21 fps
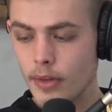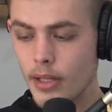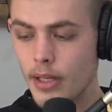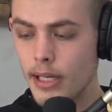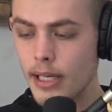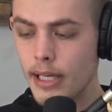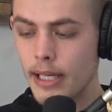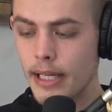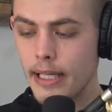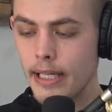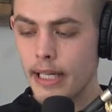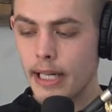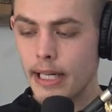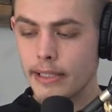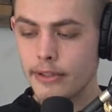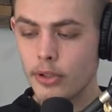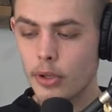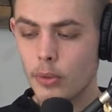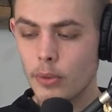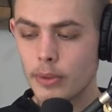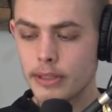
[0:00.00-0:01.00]
uh, and I
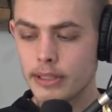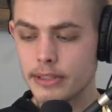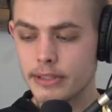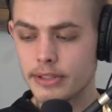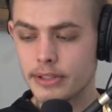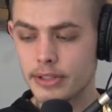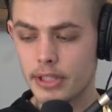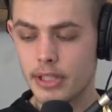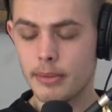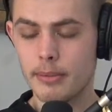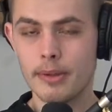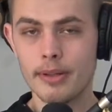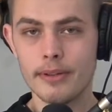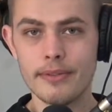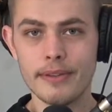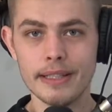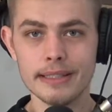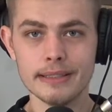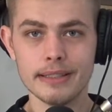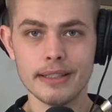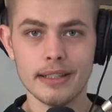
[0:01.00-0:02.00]
don't want this to come off
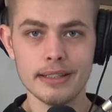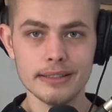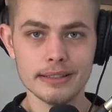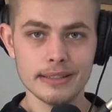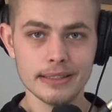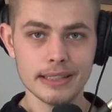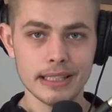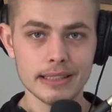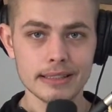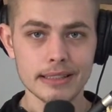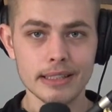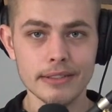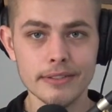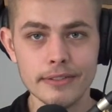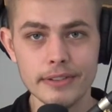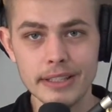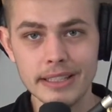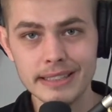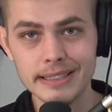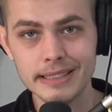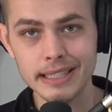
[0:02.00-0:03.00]
as unsensitive,
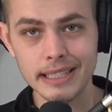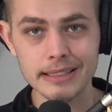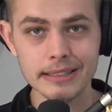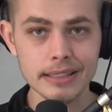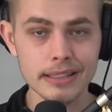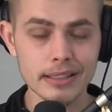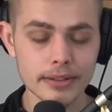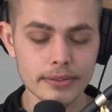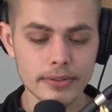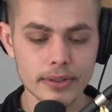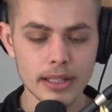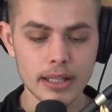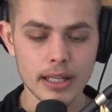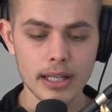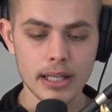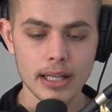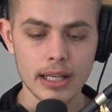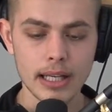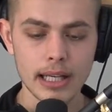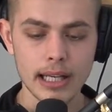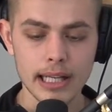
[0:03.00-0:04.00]
insensitive,
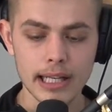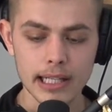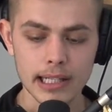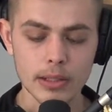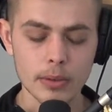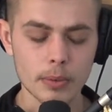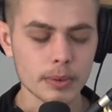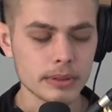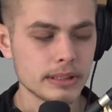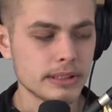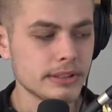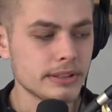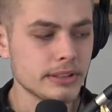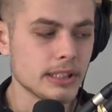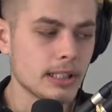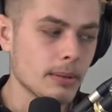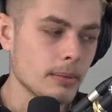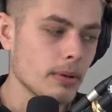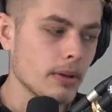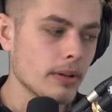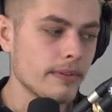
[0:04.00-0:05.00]
and I don't want this to
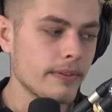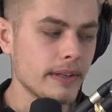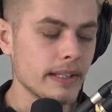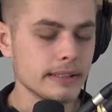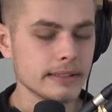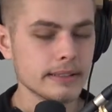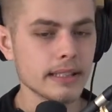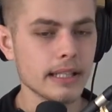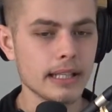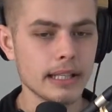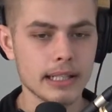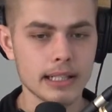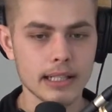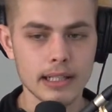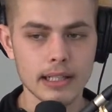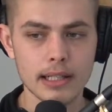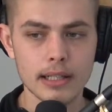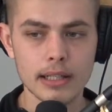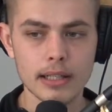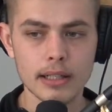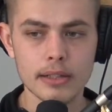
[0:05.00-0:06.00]
come off as like,
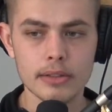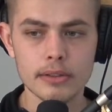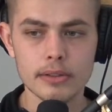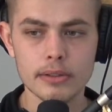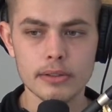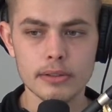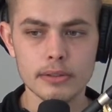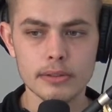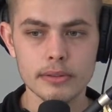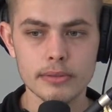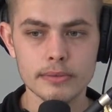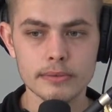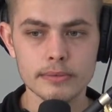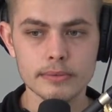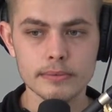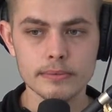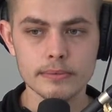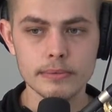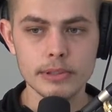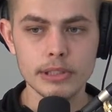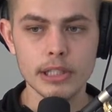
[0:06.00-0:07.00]
uh,
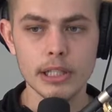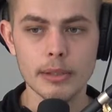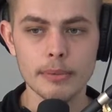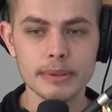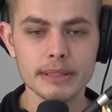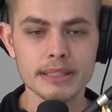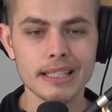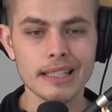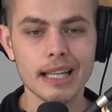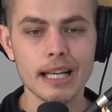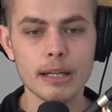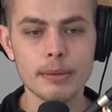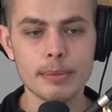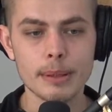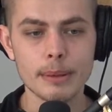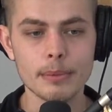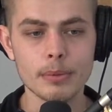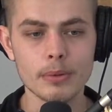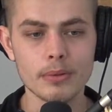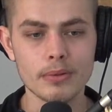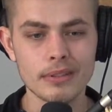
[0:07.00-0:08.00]
you know, because a lot of
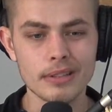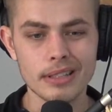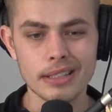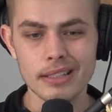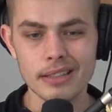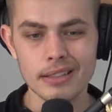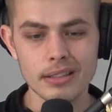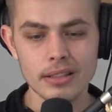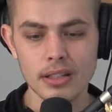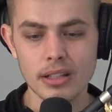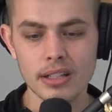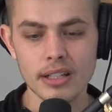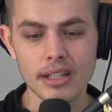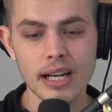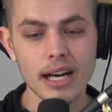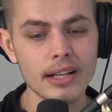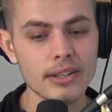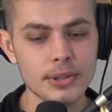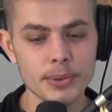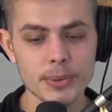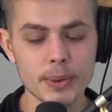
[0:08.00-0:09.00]
people didn't are
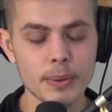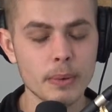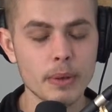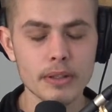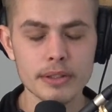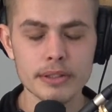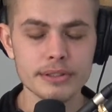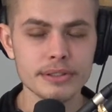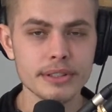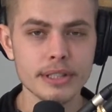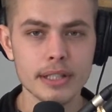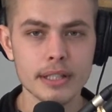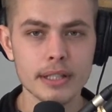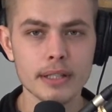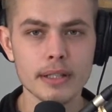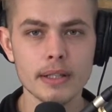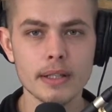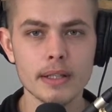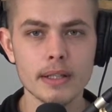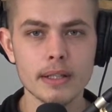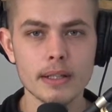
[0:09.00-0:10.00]
not doing well this year.
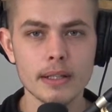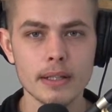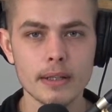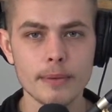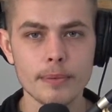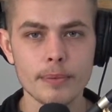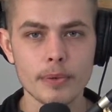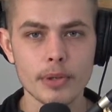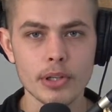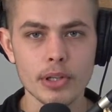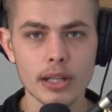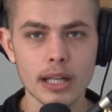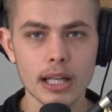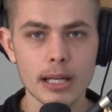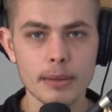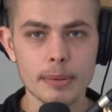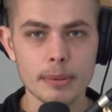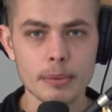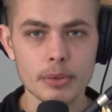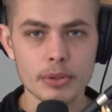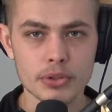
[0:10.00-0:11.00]
You know, a lot of
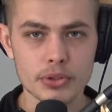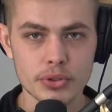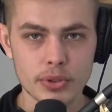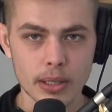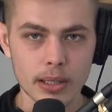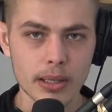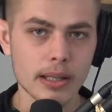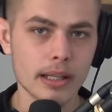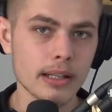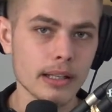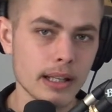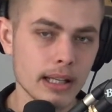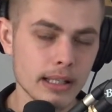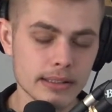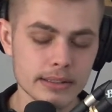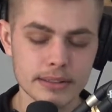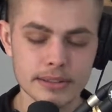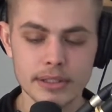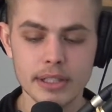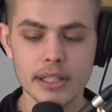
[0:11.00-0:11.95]
people are struggling a lot this